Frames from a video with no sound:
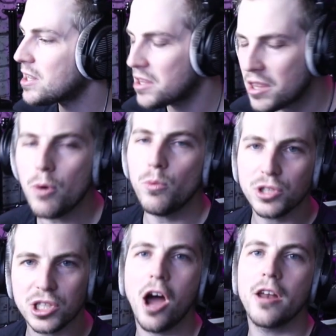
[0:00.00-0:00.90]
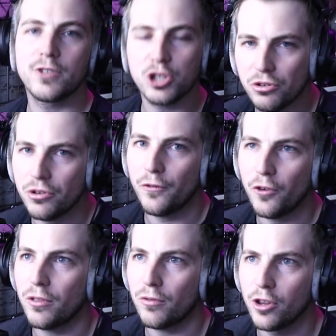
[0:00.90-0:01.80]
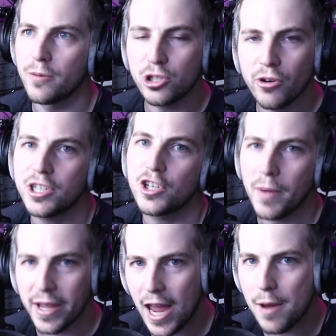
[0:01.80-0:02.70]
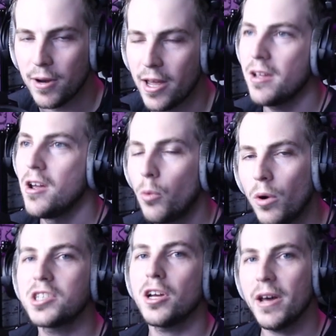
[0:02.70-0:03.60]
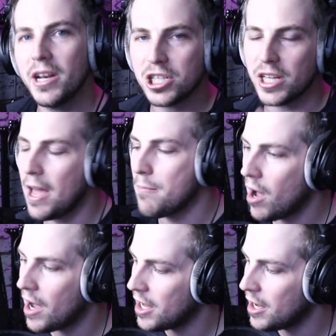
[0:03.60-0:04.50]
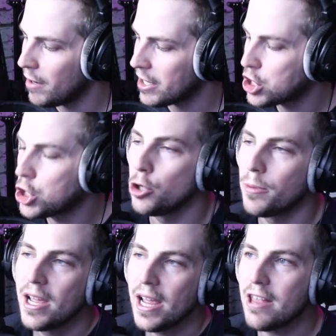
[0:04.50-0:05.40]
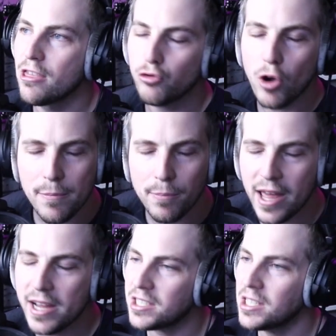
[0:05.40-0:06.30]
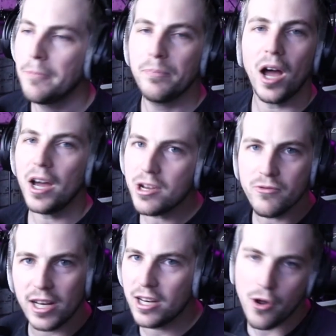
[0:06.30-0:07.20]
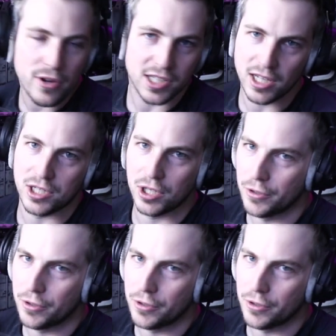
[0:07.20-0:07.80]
that was kind of true for the majority of my gameplay. Once I managed to get my tube in the right place, I didn't really notice it at all.